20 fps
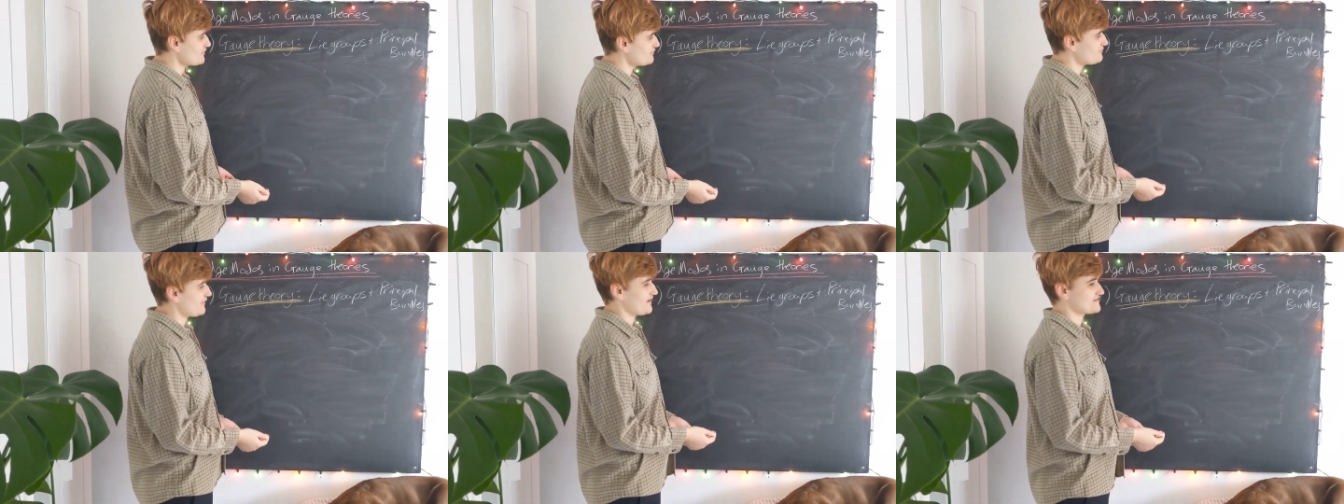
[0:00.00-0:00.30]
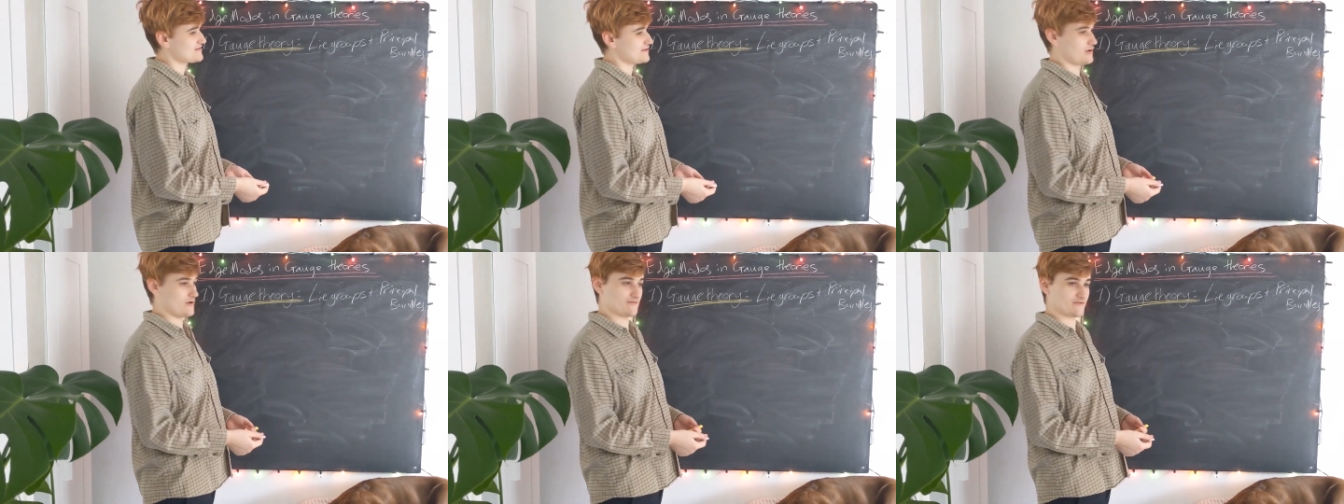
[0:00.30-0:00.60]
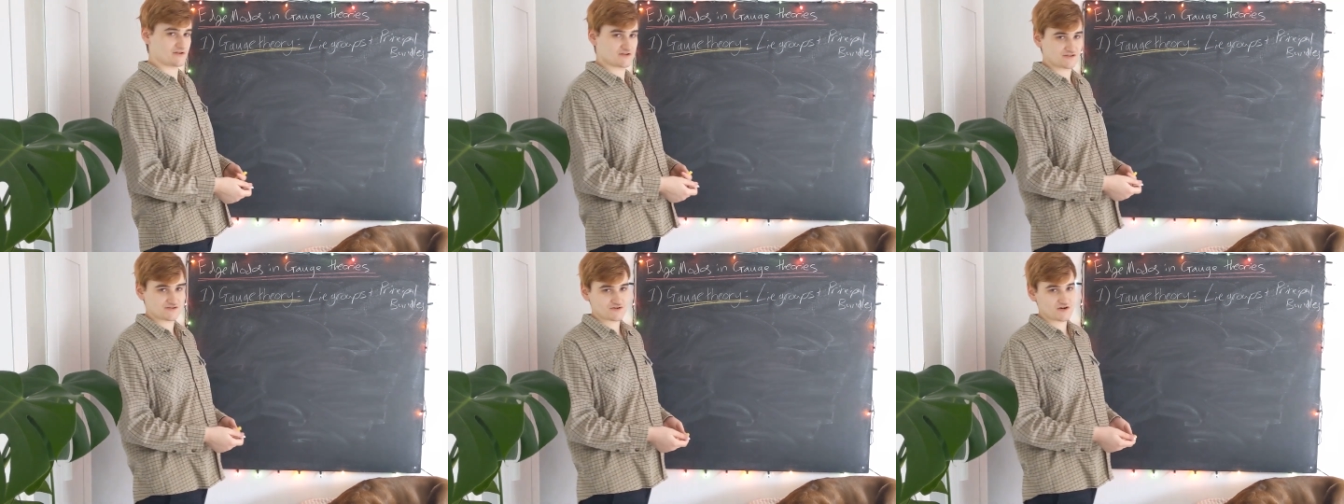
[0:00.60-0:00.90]
makes a lot
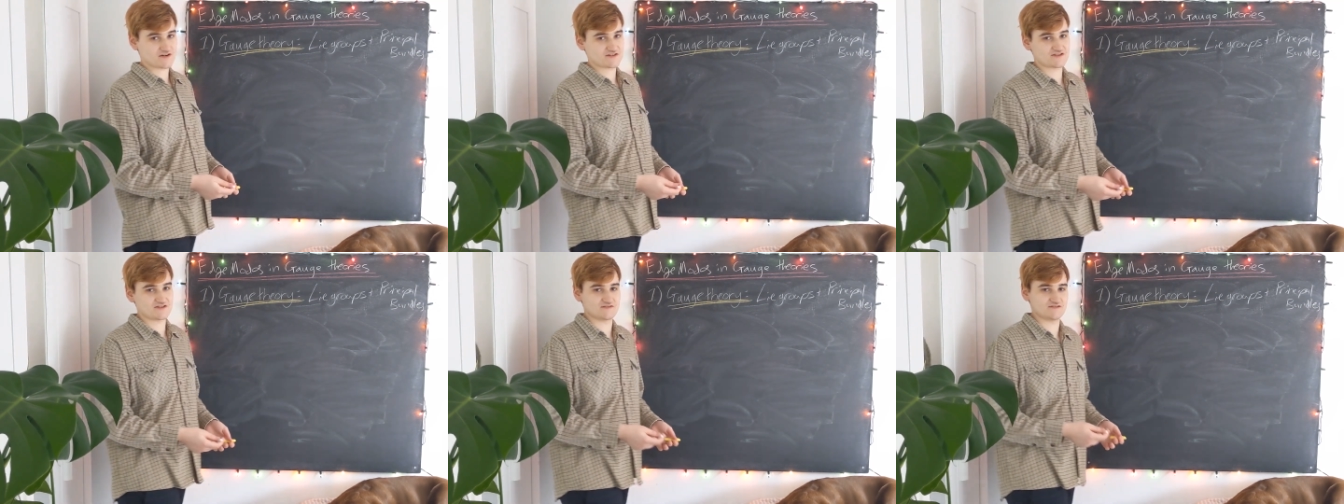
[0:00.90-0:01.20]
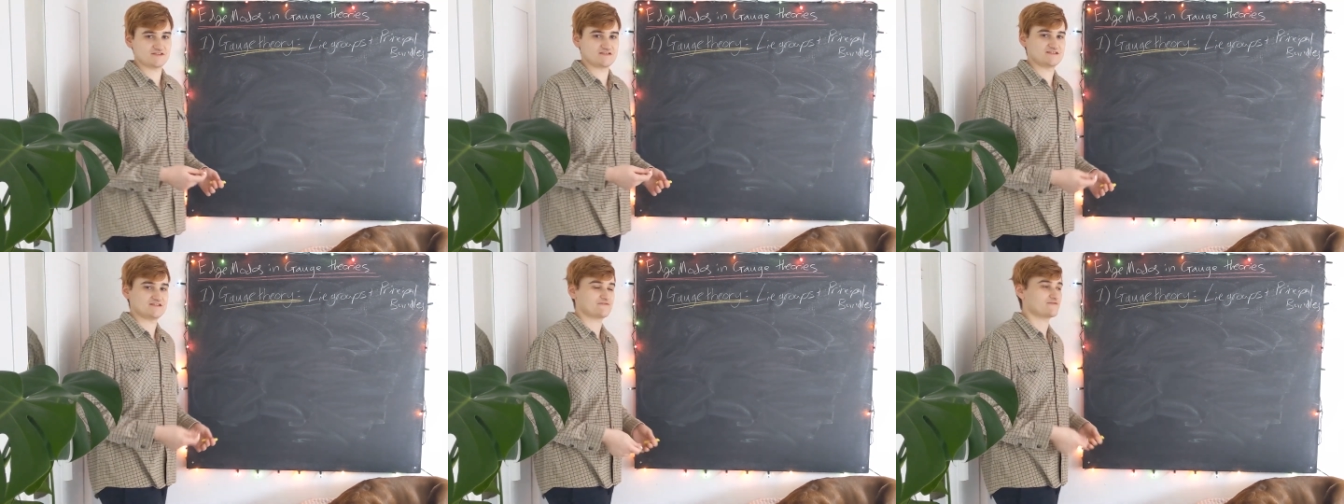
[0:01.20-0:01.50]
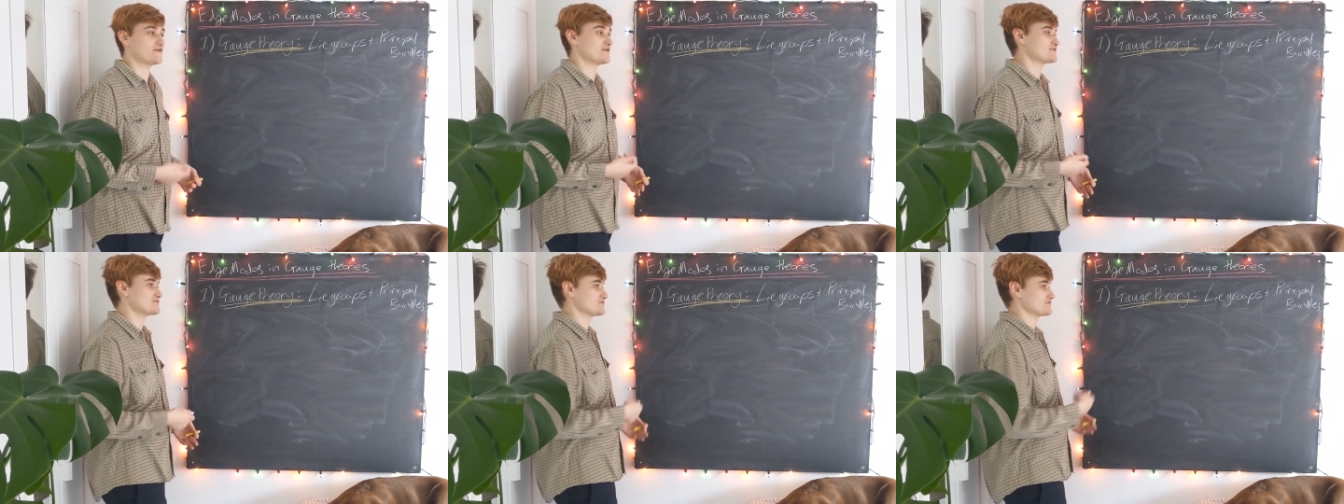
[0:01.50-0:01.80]
of constructions in
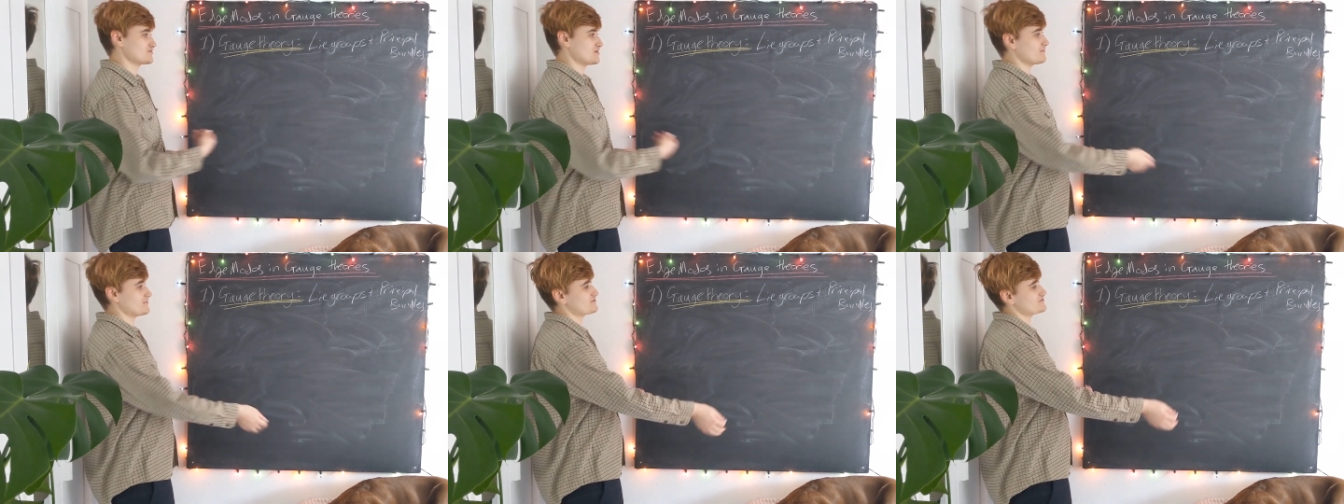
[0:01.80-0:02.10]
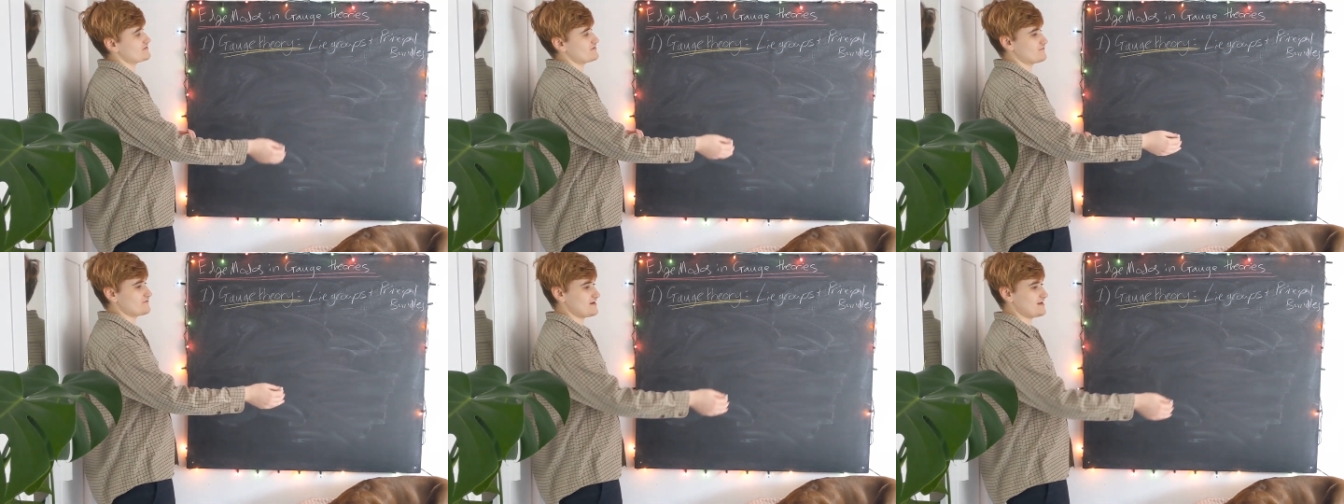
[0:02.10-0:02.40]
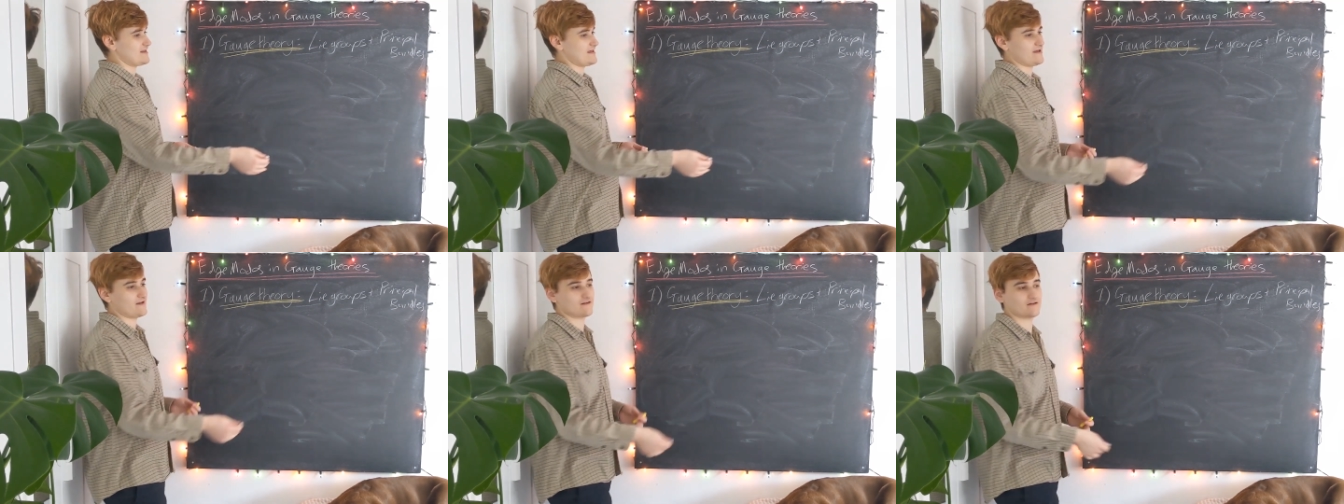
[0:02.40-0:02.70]
differential geometry
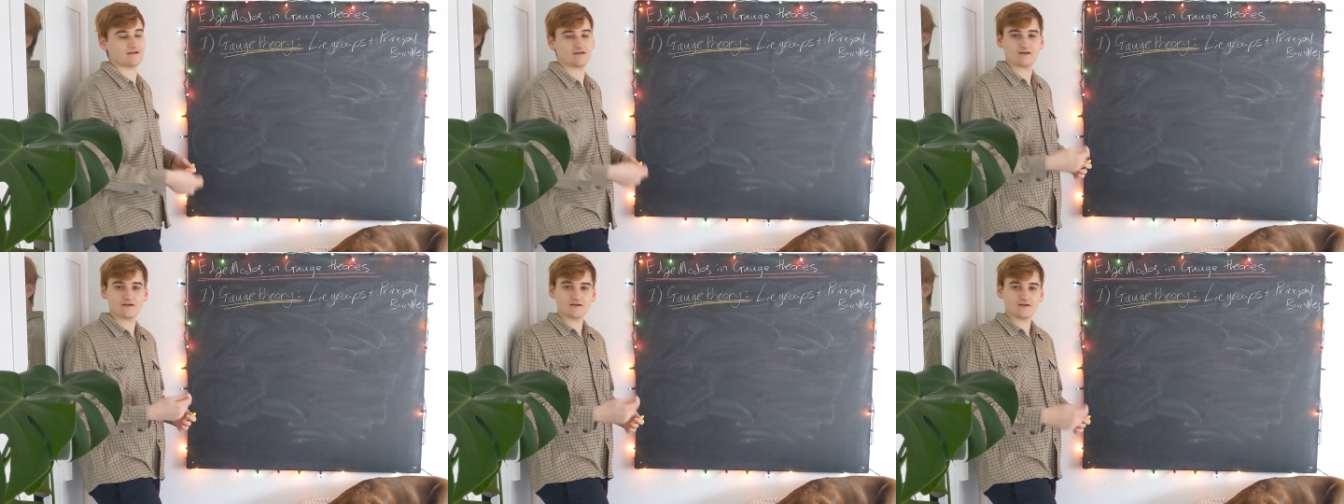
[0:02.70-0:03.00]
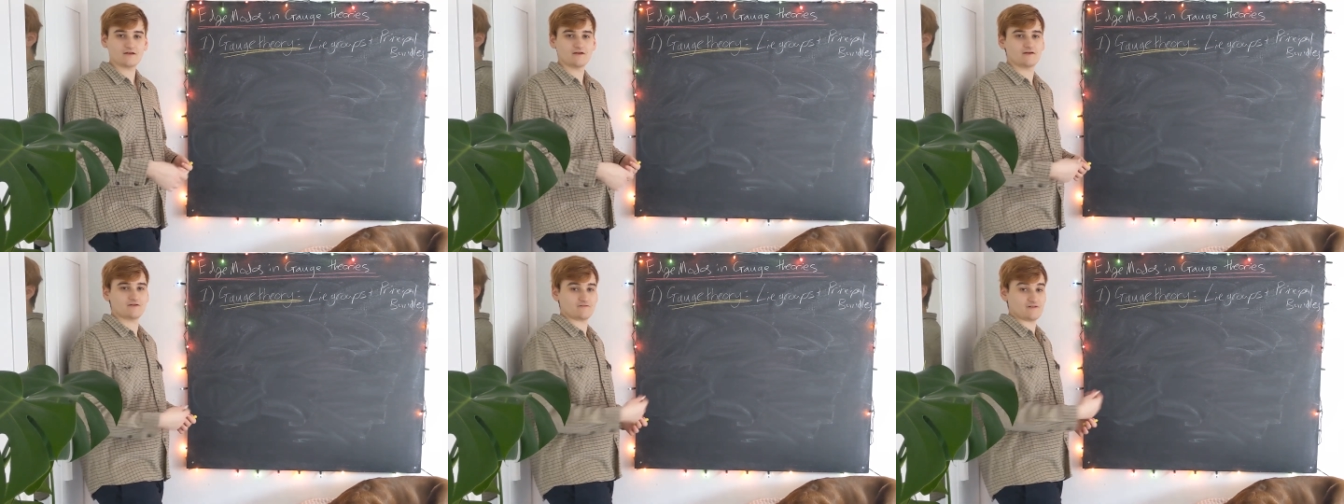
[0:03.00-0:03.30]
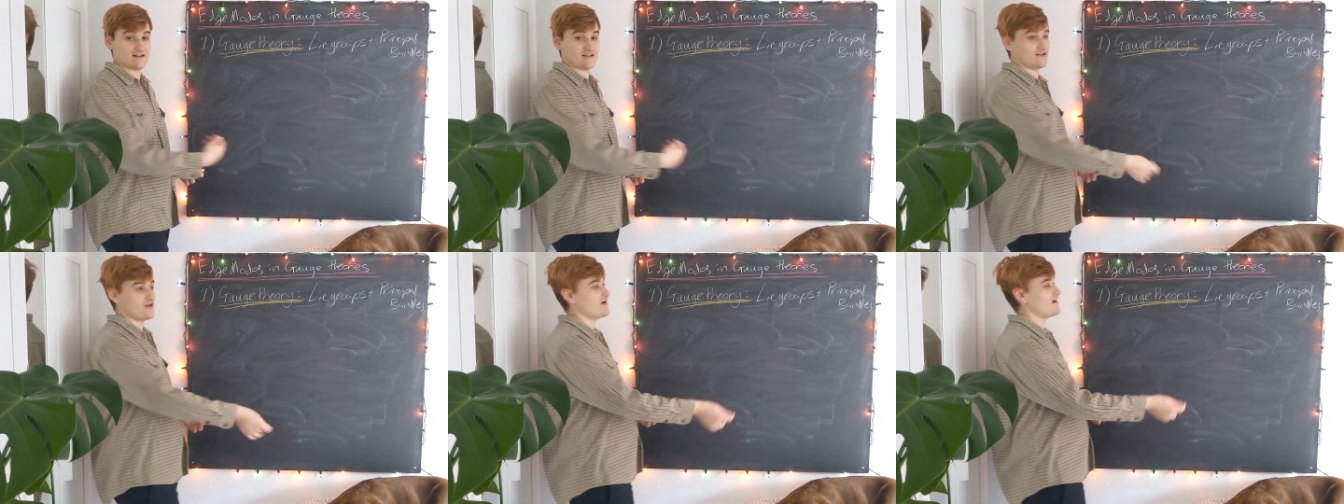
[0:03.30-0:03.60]
really,
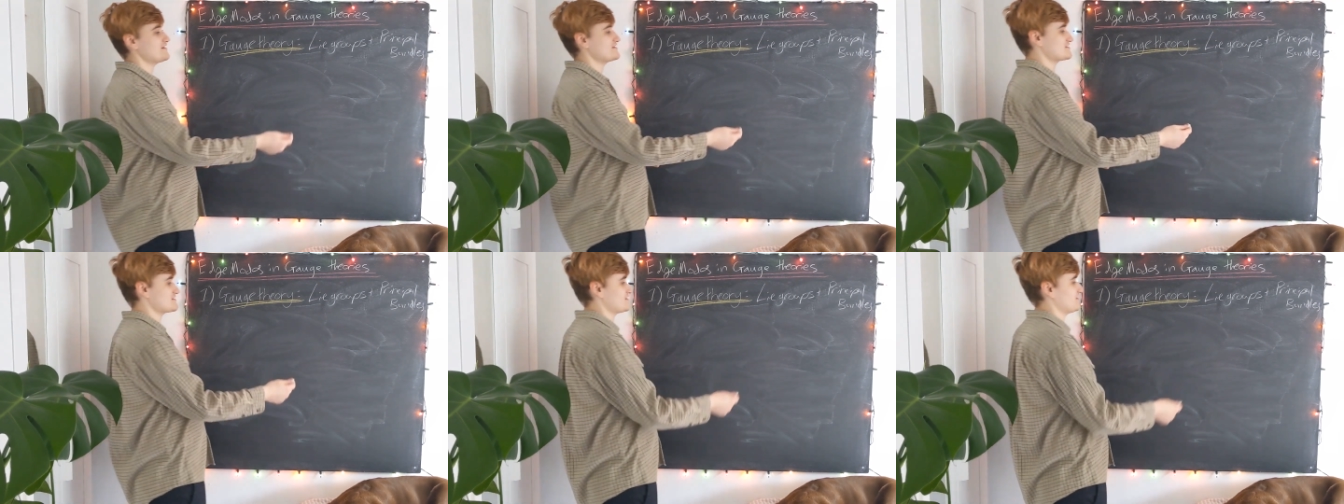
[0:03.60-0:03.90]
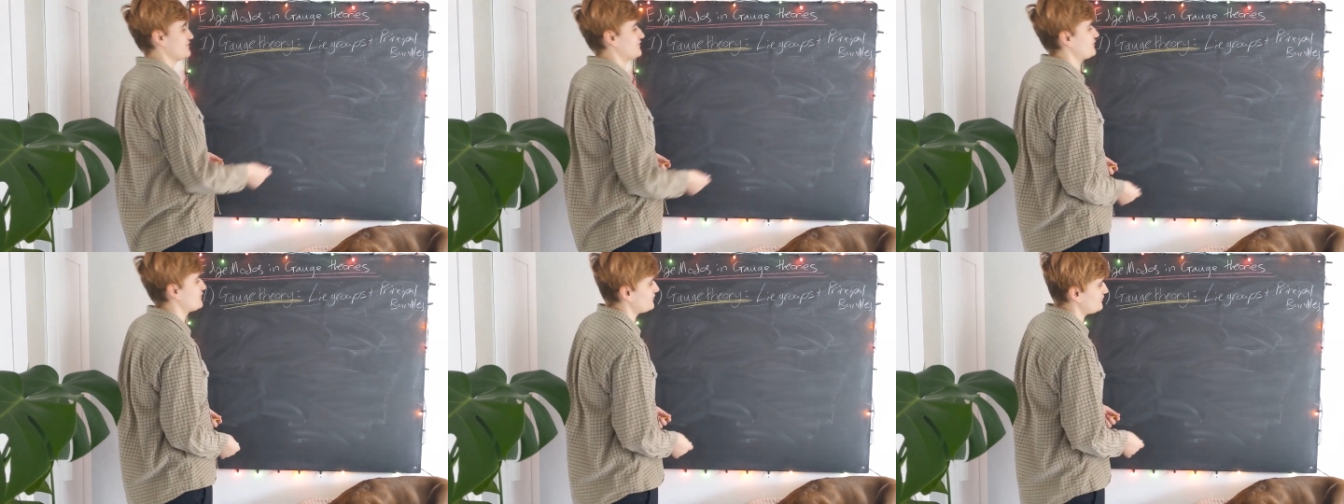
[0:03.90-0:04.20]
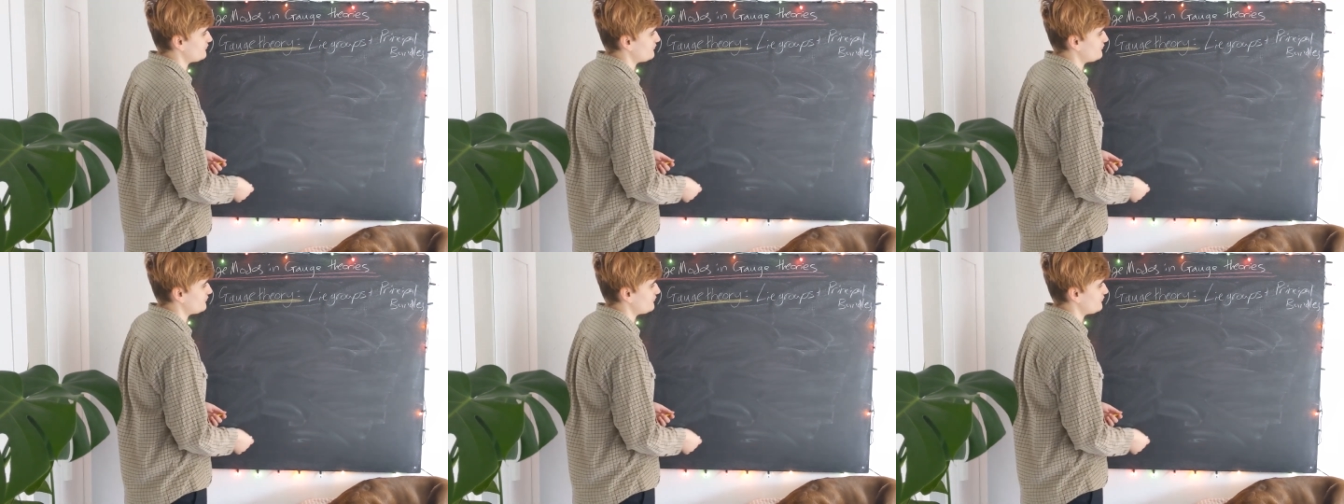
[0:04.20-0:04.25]
really nice. And